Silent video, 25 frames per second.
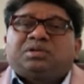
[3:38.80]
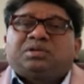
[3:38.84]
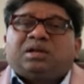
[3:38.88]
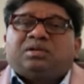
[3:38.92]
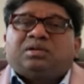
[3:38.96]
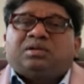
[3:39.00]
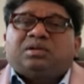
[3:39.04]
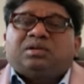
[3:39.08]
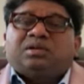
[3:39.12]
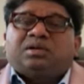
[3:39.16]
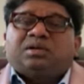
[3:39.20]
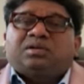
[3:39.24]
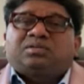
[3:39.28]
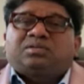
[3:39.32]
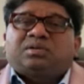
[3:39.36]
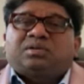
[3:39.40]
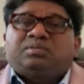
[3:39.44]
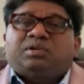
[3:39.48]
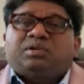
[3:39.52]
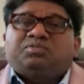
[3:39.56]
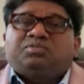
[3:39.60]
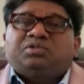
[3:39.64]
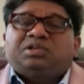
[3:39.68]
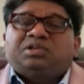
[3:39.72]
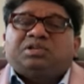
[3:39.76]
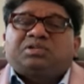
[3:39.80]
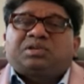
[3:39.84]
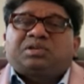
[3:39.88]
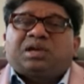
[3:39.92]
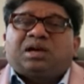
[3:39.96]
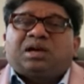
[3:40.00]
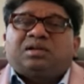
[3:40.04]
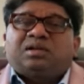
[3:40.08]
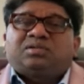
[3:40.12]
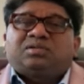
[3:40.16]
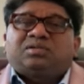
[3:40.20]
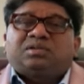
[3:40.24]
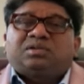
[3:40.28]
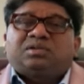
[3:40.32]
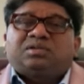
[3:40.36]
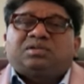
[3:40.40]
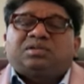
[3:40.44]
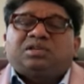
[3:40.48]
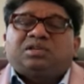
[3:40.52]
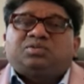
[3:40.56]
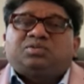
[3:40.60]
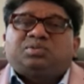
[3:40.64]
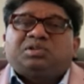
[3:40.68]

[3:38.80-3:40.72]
And some of these cancers,